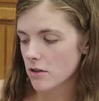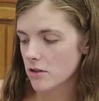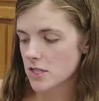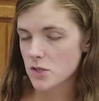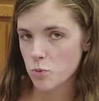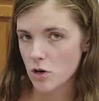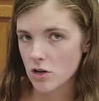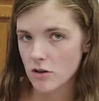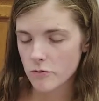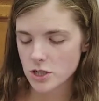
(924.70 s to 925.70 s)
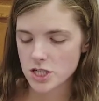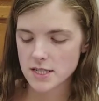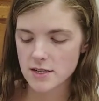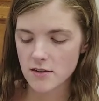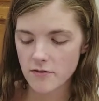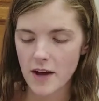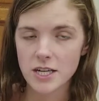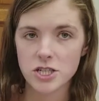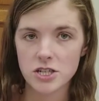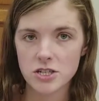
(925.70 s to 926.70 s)
Swerve, which is
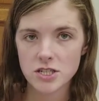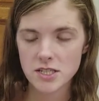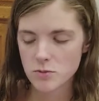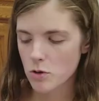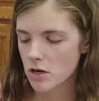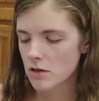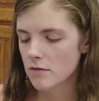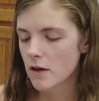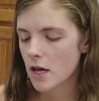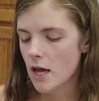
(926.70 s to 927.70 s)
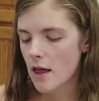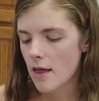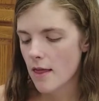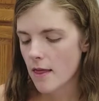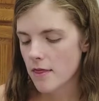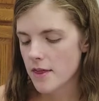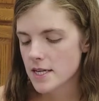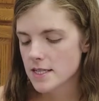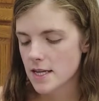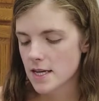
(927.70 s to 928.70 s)
confectioners Swerve.
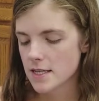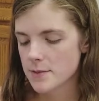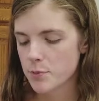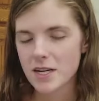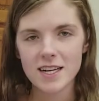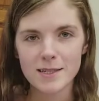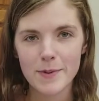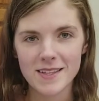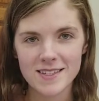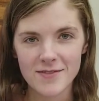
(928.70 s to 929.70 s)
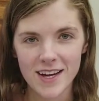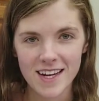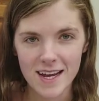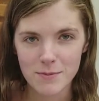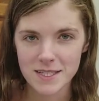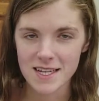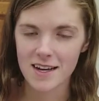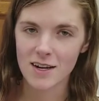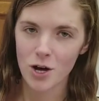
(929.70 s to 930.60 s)
This is pretty expensive on Amazon.